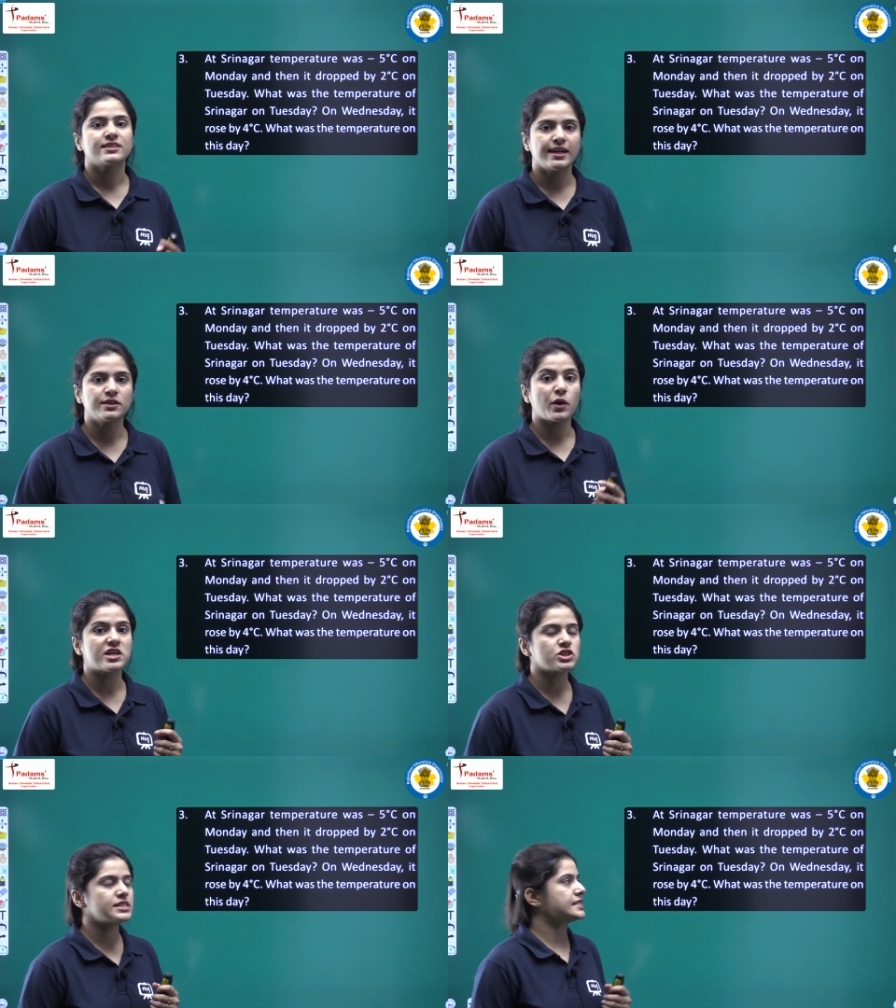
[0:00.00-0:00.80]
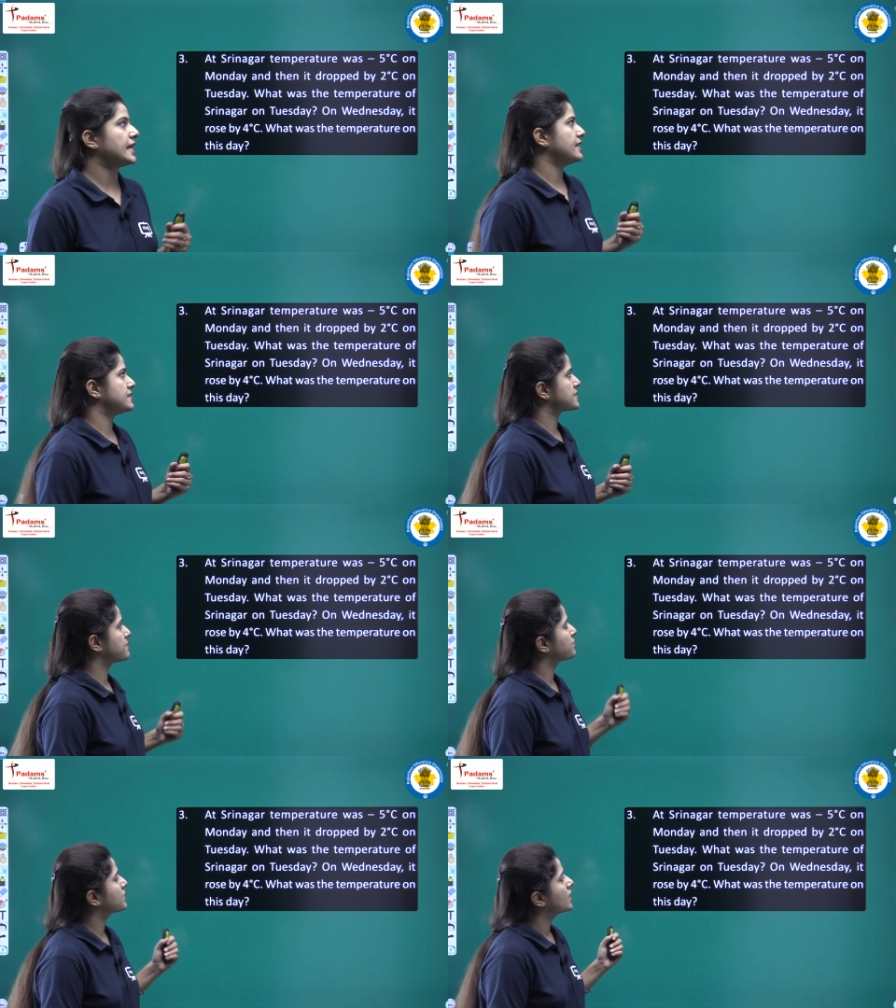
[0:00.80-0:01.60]
Third question says,
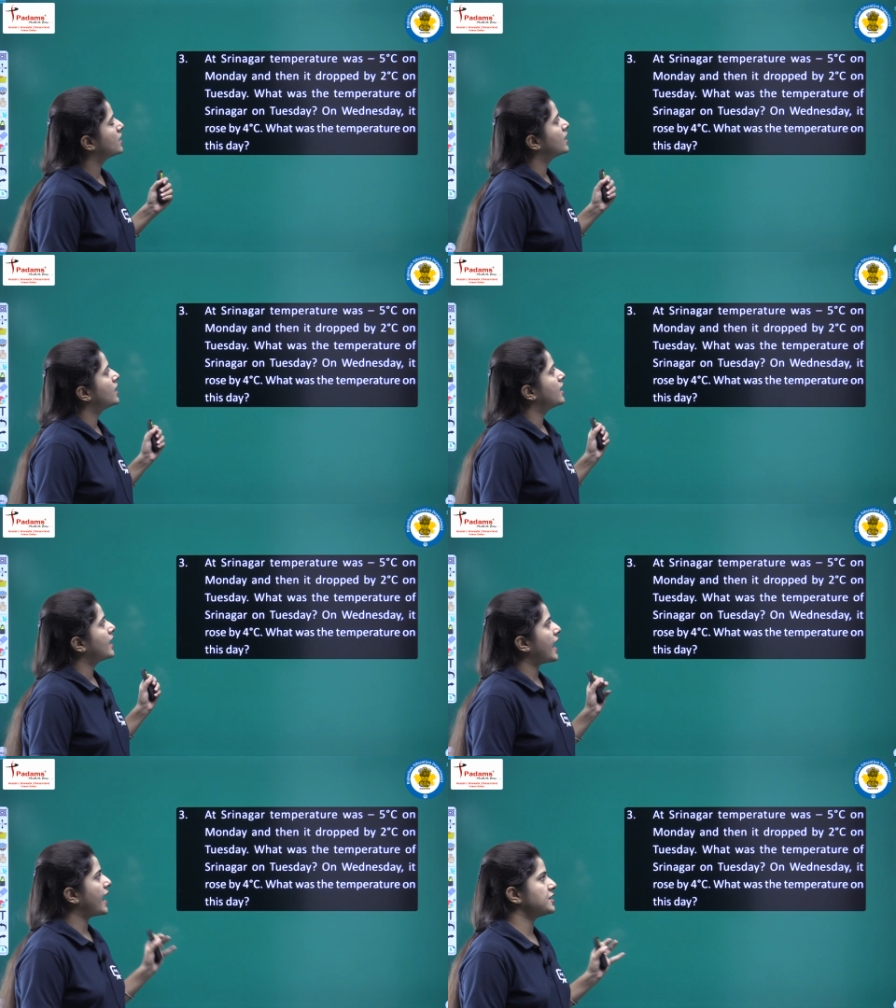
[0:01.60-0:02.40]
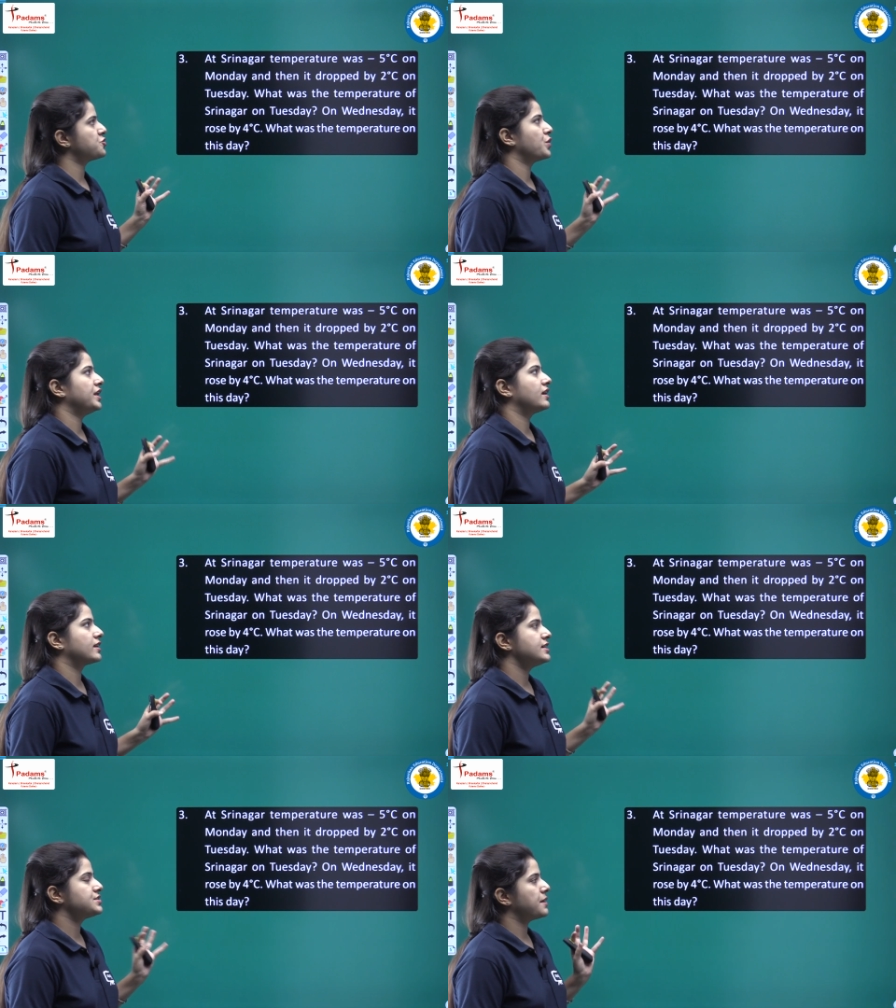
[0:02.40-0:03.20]
at
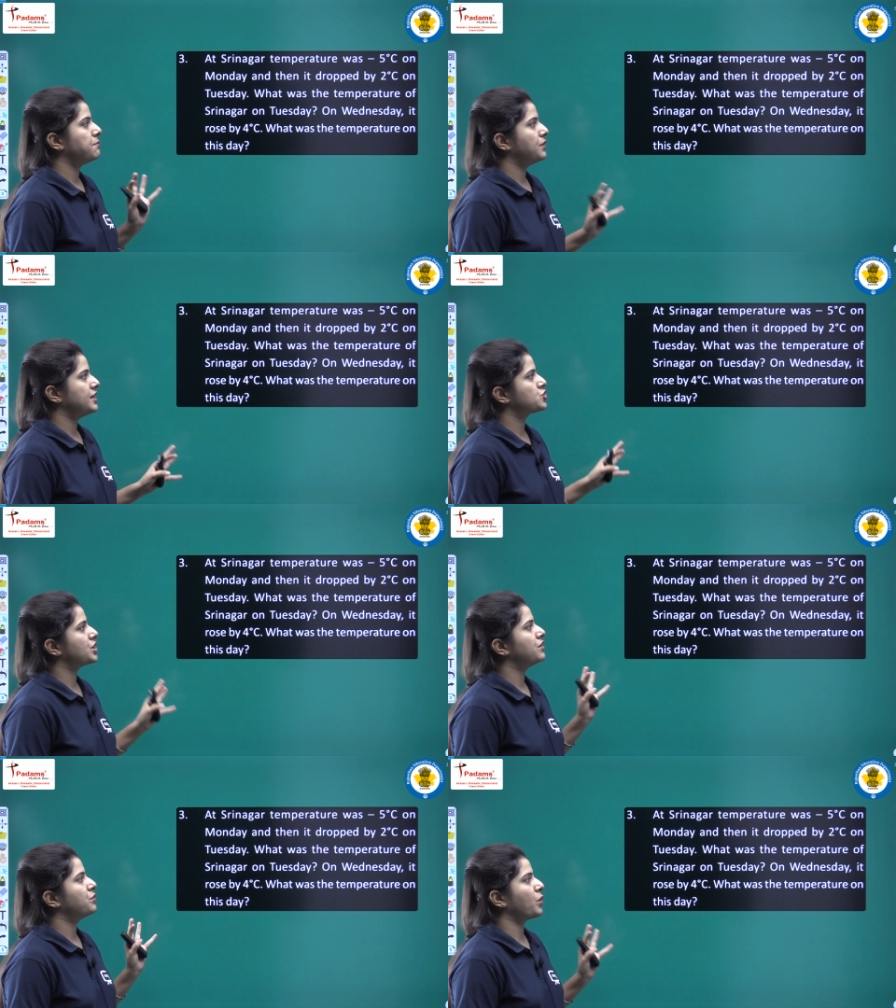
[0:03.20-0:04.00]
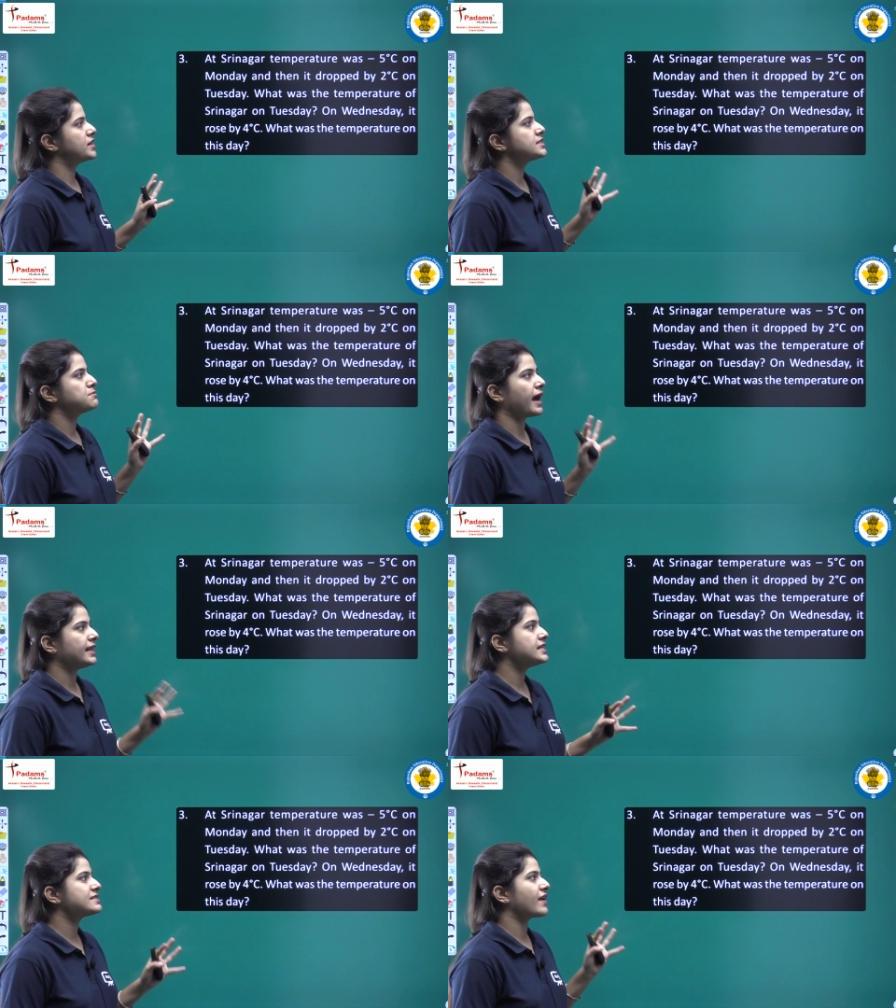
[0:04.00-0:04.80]
Srinagar, temperature was
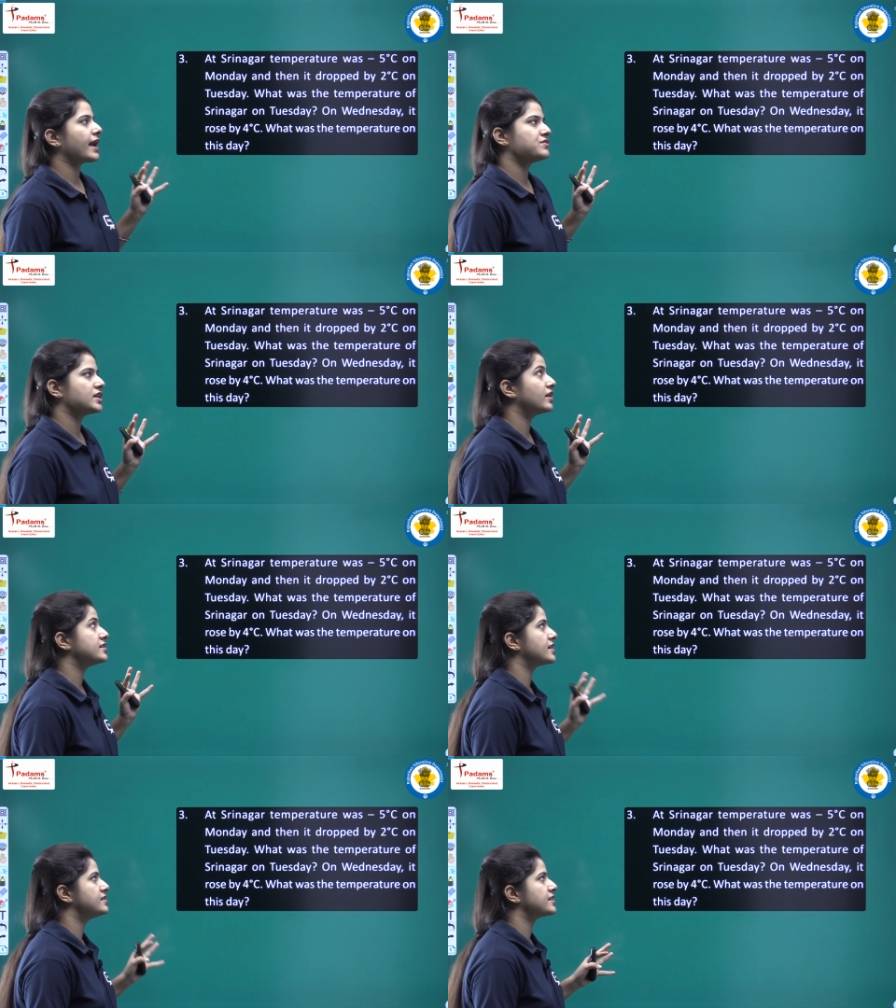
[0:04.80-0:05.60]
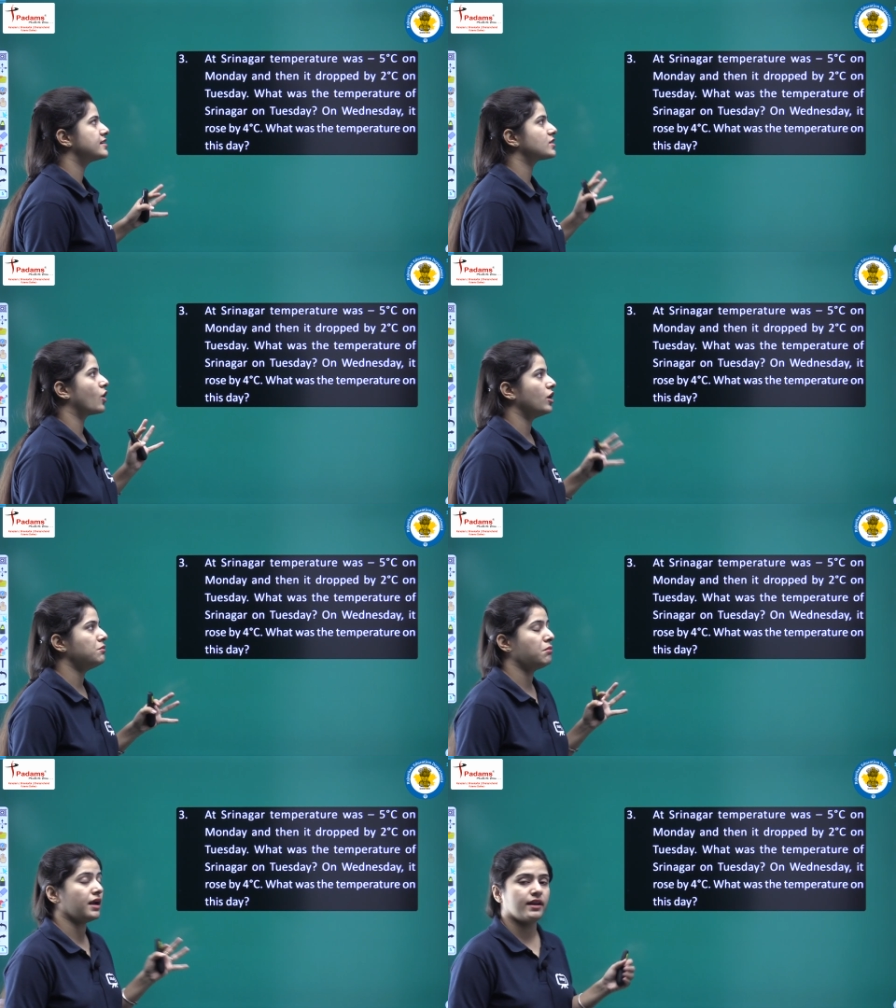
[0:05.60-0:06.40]
minus 5 degrees Celsius
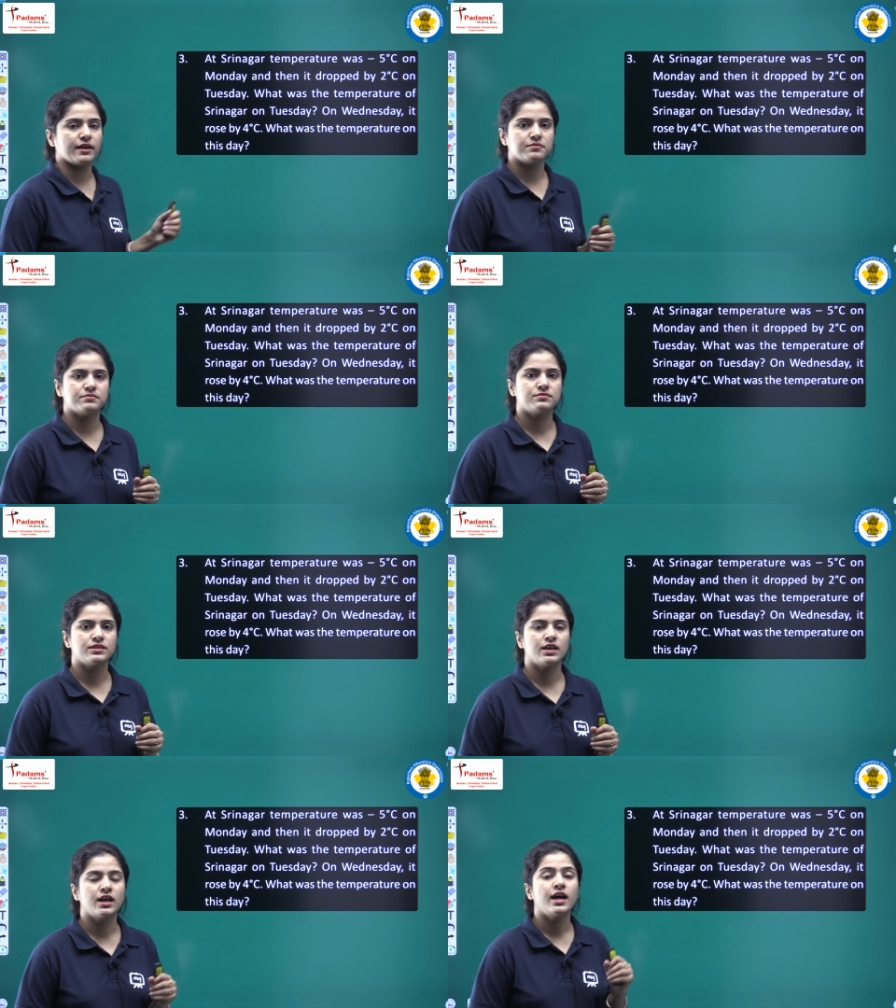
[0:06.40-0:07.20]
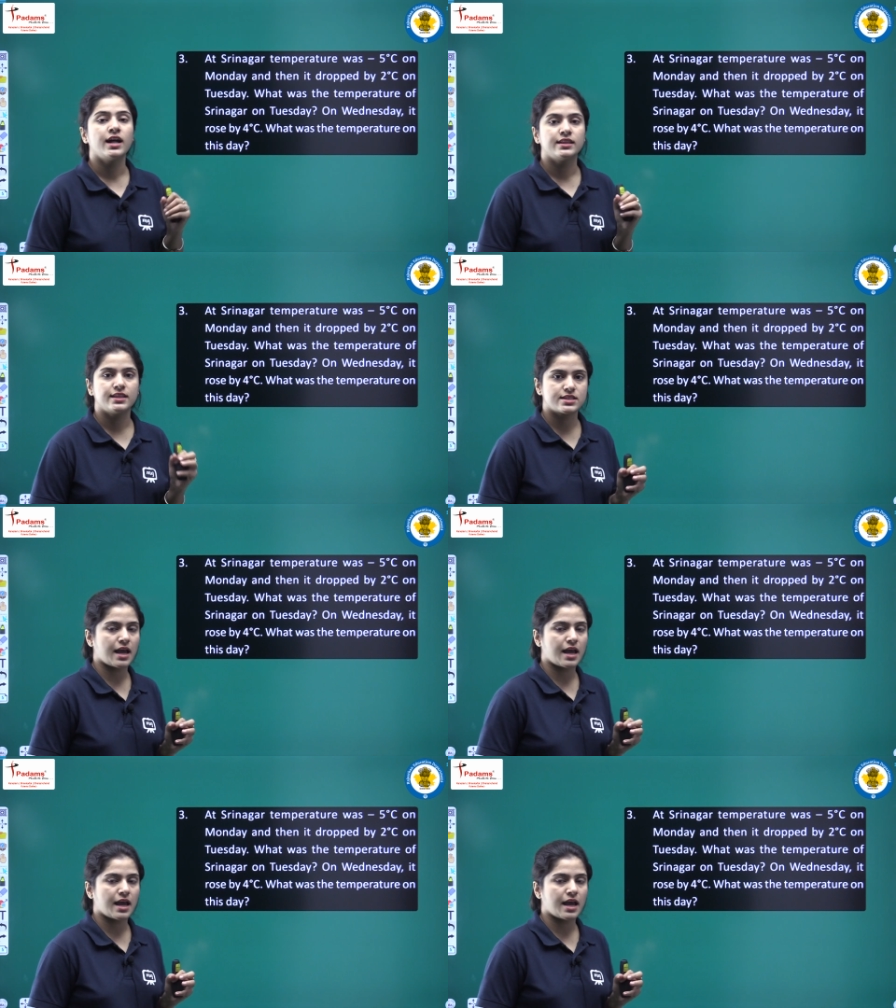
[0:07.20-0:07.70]
on Monday. The